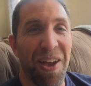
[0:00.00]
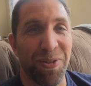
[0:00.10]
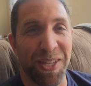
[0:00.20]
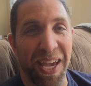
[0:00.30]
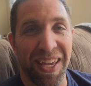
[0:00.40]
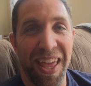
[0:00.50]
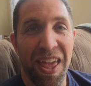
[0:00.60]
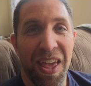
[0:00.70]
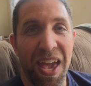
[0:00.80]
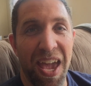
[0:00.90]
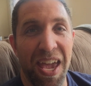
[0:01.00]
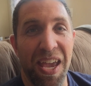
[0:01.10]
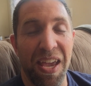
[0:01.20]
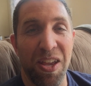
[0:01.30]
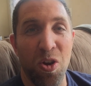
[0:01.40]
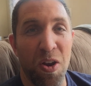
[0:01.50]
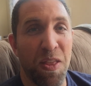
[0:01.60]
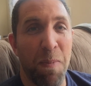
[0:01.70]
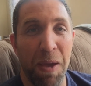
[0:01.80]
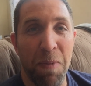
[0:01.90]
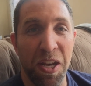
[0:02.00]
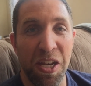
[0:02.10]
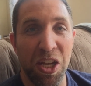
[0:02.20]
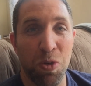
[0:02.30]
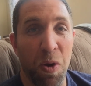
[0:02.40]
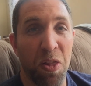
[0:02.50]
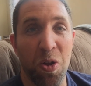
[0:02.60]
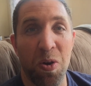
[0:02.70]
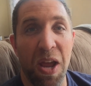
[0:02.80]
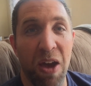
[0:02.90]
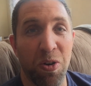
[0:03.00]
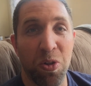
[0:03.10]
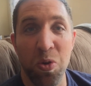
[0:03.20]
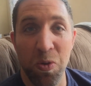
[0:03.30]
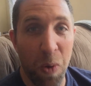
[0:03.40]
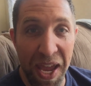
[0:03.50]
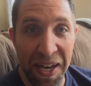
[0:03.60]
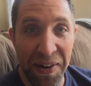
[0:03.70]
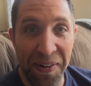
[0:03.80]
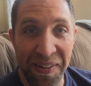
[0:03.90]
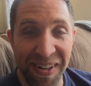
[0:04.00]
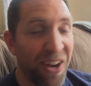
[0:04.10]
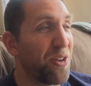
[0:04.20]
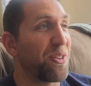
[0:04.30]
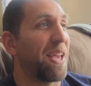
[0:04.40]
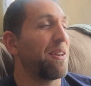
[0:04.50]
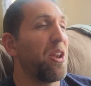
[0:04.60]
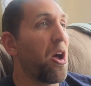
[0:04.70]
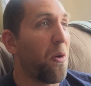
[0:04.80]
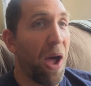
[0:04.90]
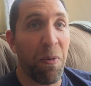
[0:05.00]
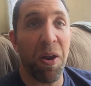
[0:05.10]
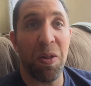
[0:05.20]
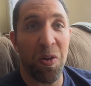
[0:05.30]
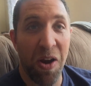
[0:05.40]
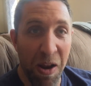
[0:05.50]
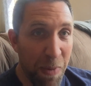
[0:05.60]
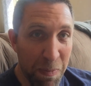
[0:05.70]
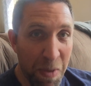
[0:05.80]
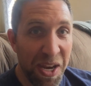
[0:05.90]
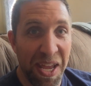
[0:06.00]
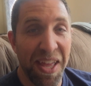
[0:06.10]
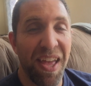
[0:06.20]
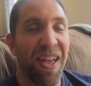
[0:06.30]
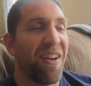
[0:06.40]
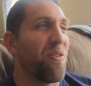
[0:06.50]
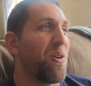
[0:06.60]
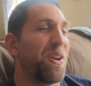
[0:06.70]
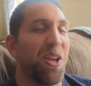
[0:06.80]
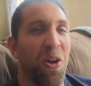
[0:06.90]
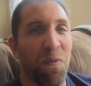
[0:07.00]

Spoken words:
It was like, hey, you're in the make money niche, want to learn how to lose weight? It's like, no, I want to learn how to make money. or,